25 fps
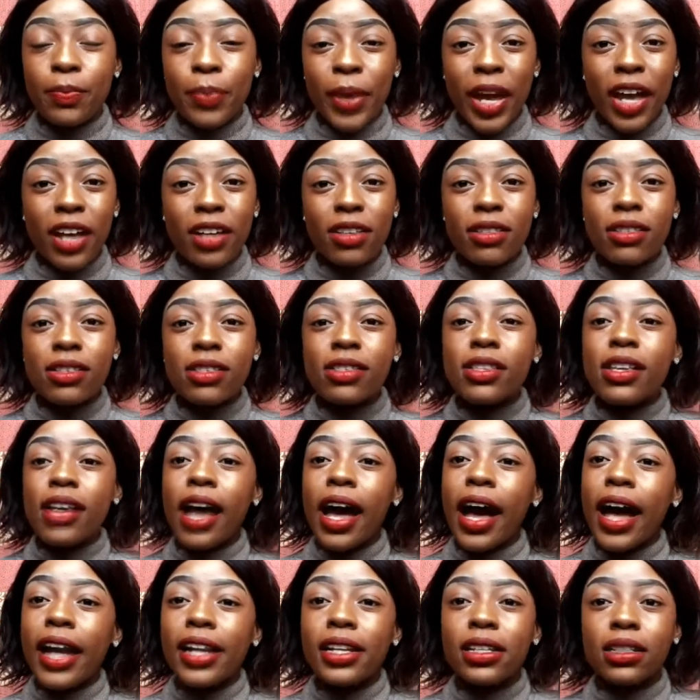
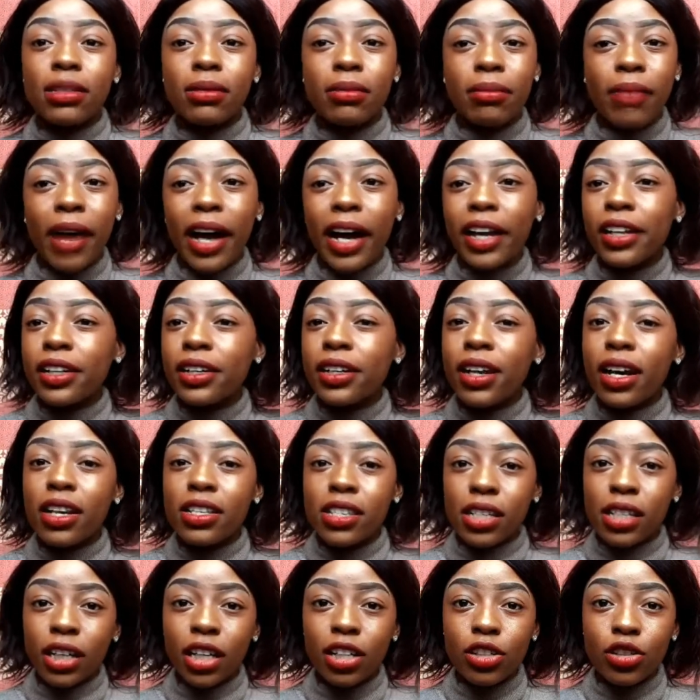burns and minor
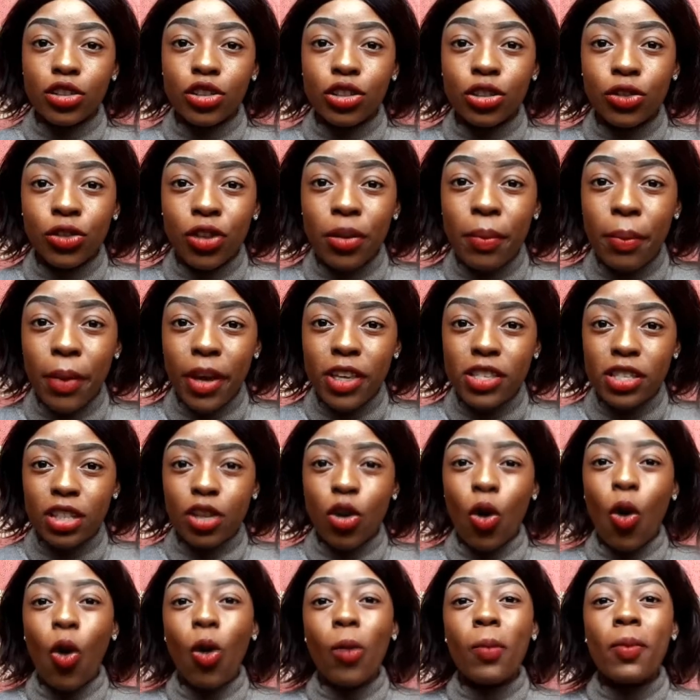second-degree burns at
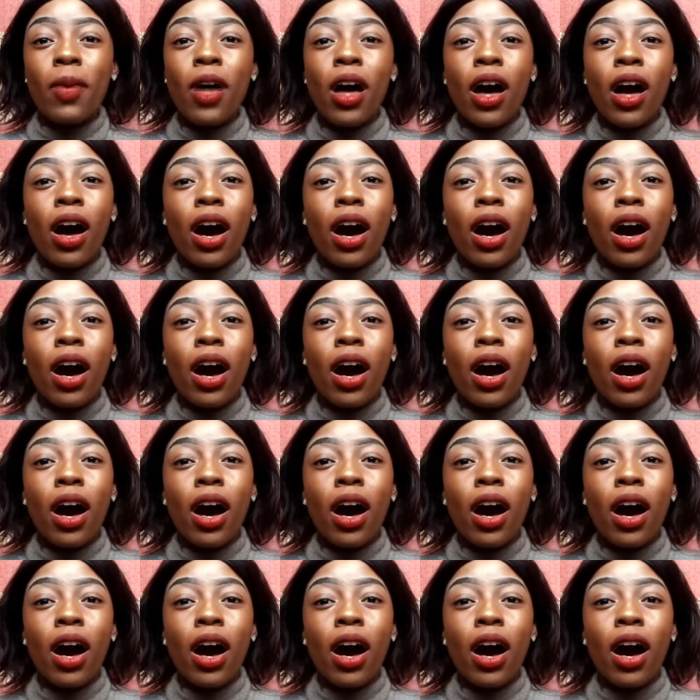home,